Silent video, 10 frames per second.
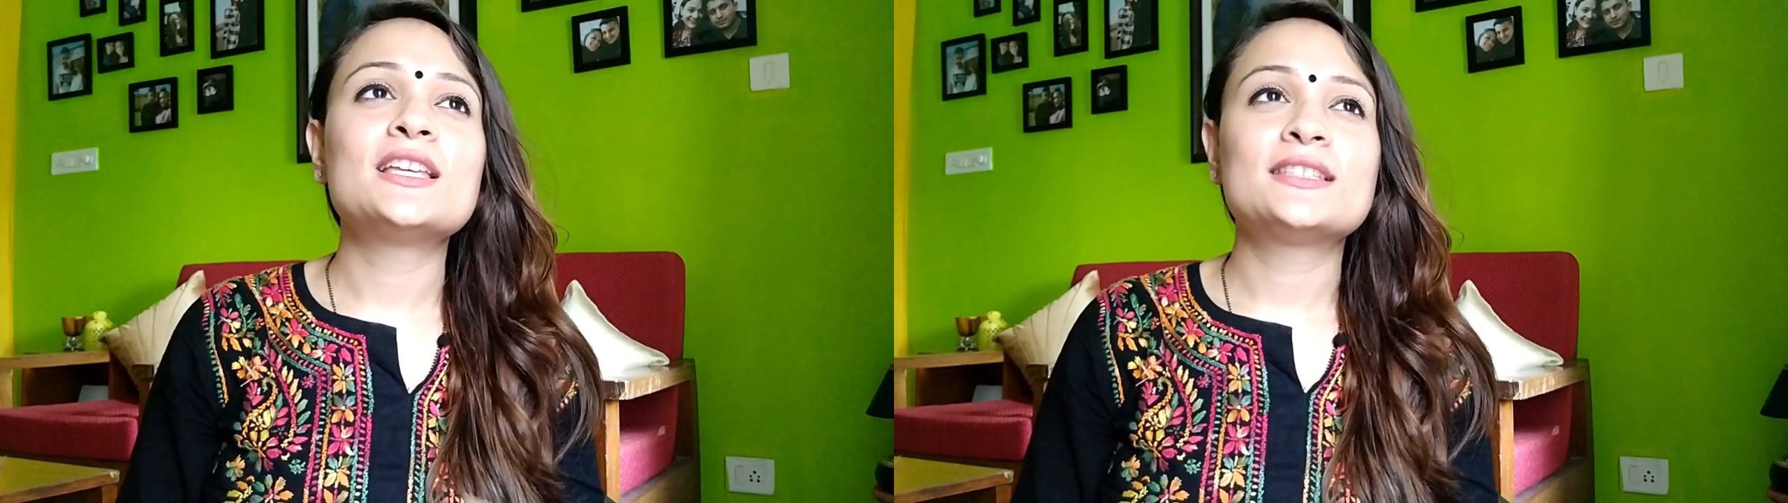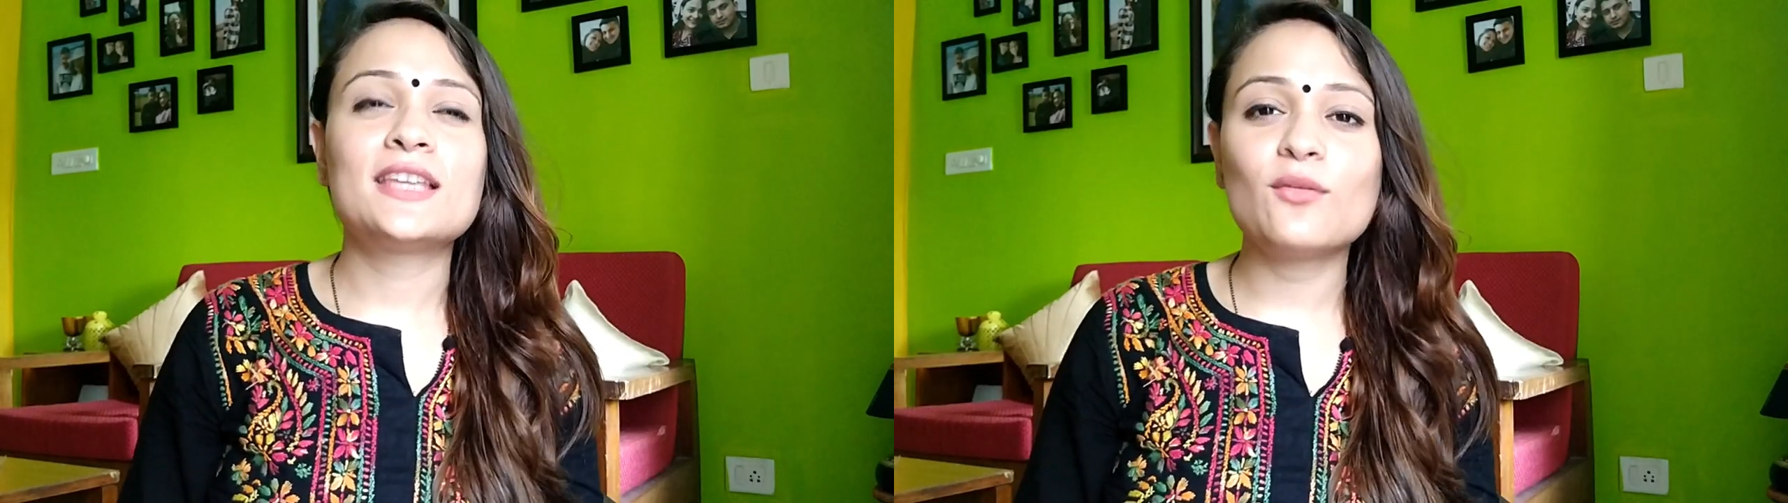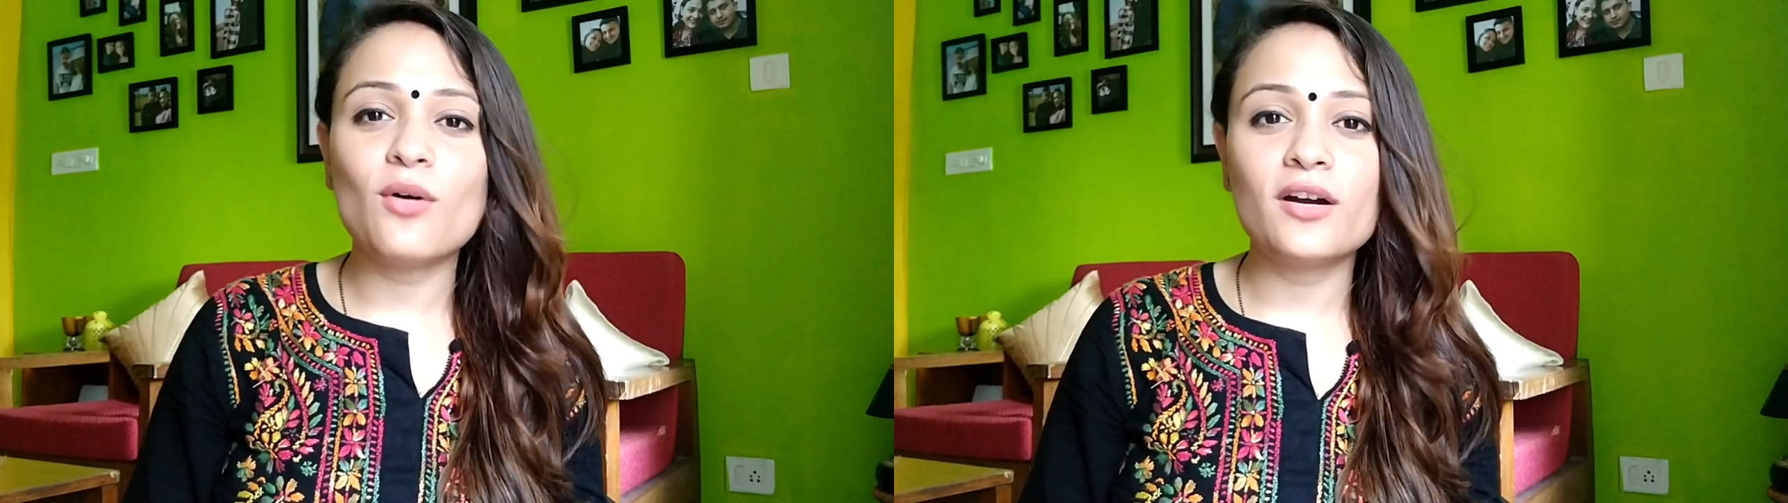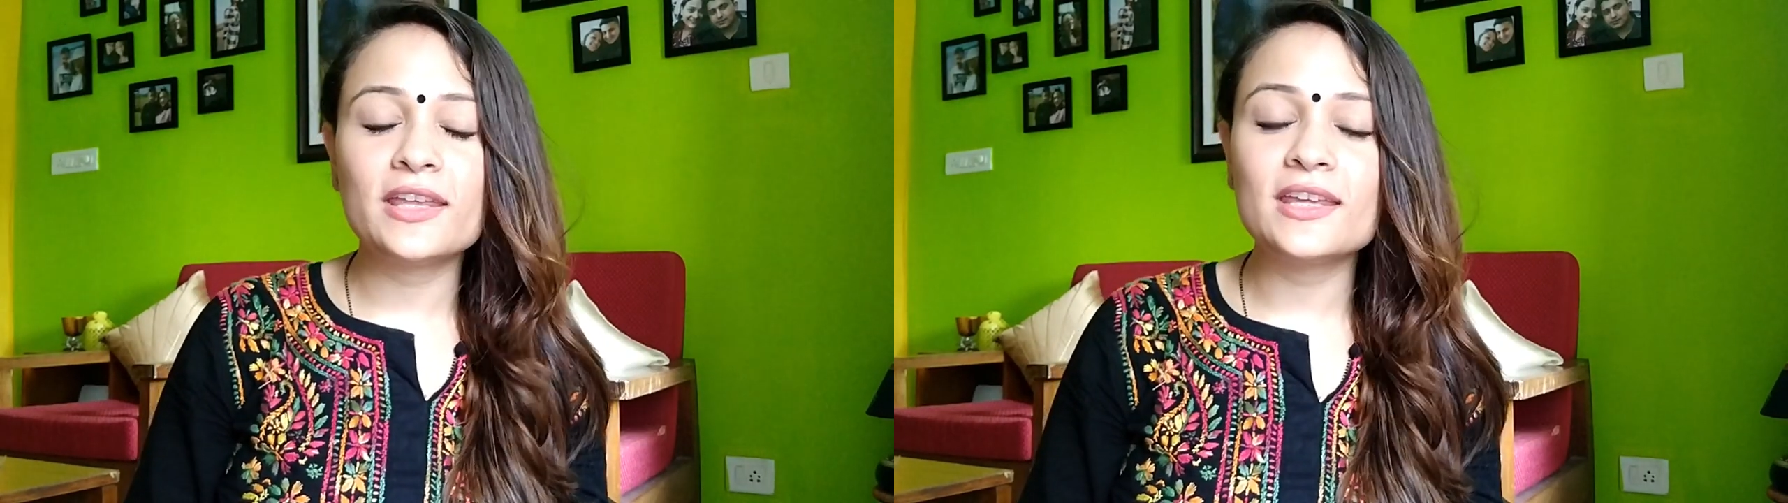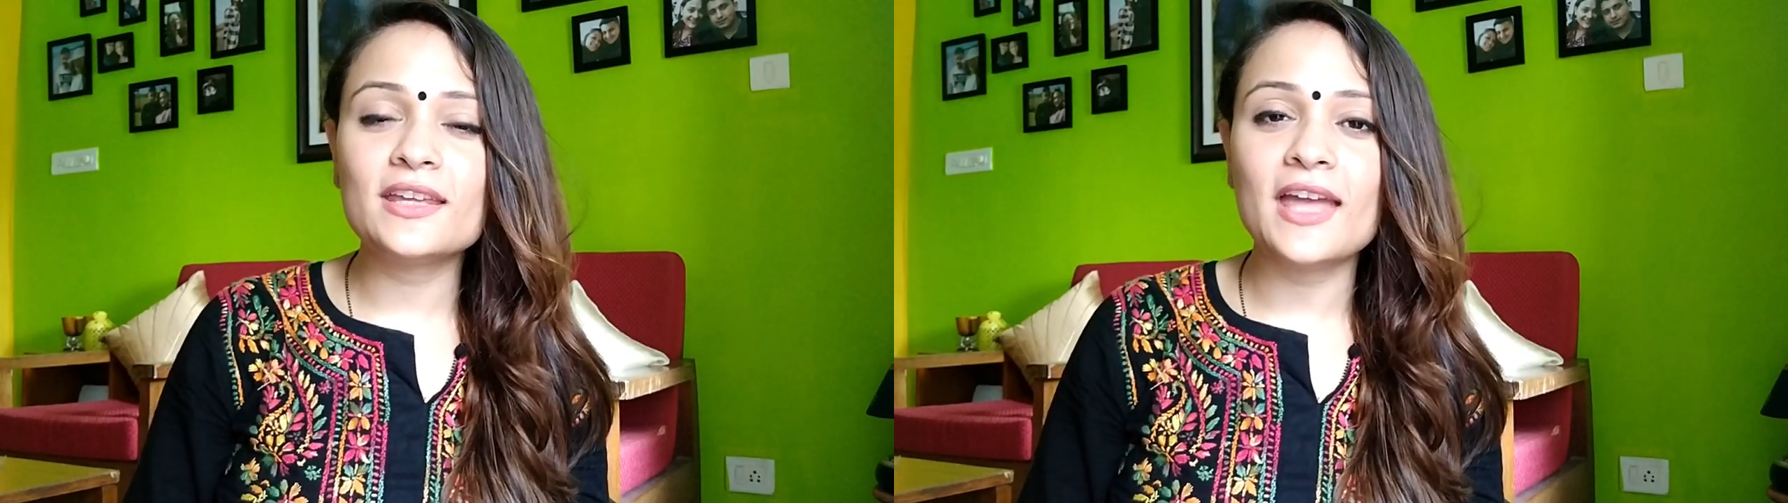sea
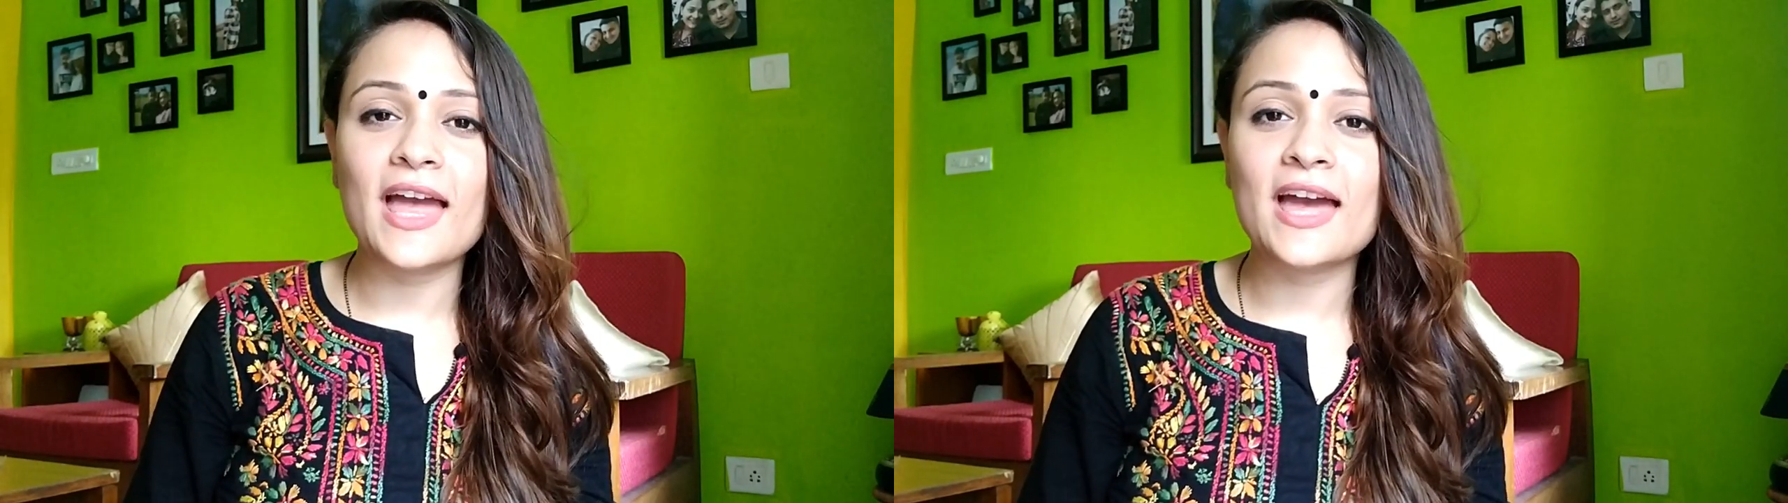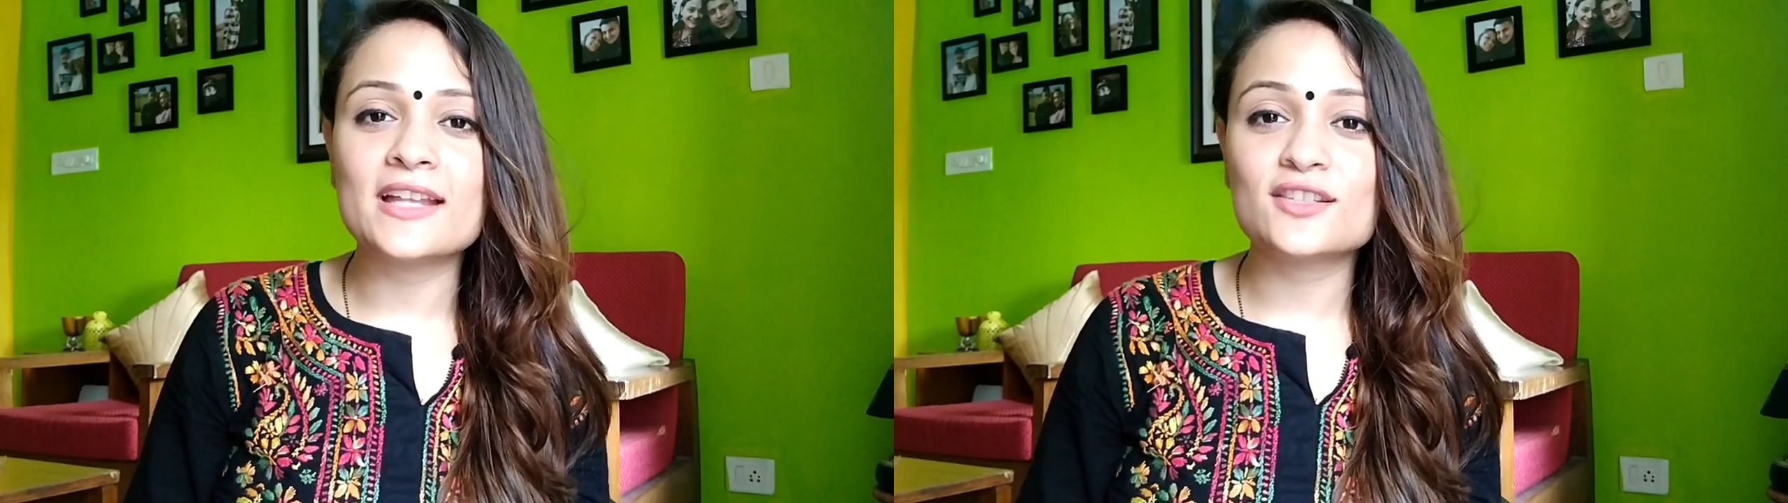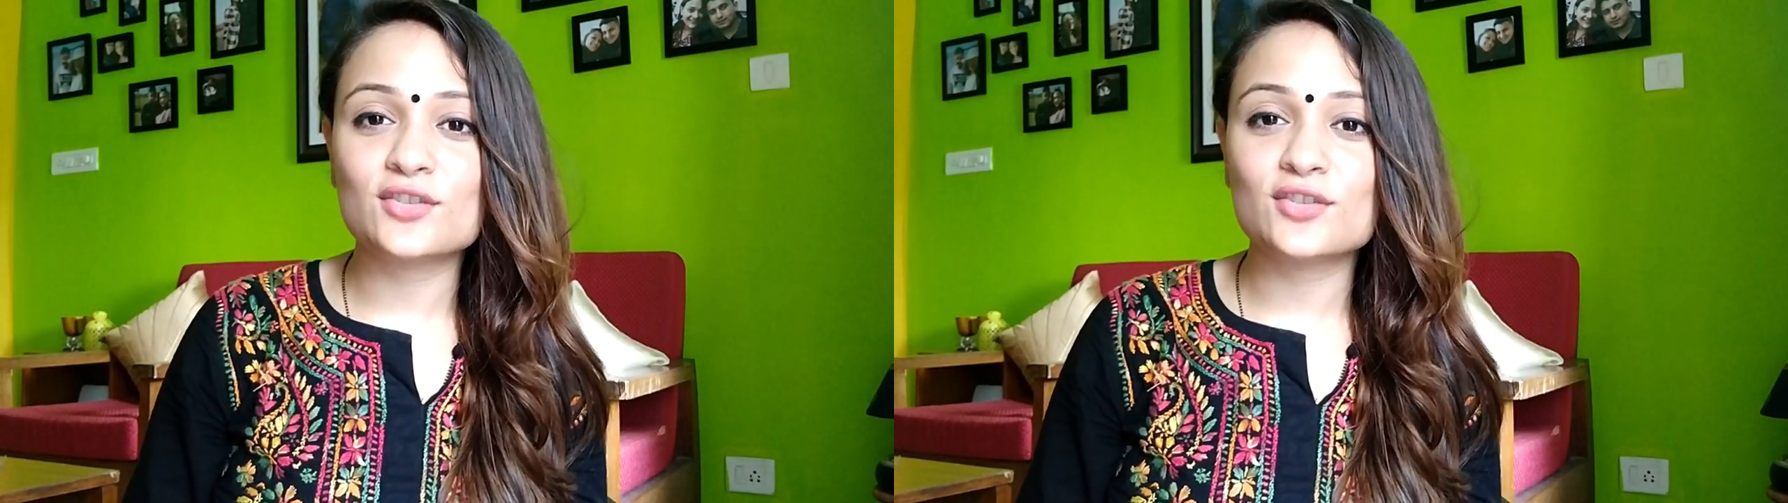walking and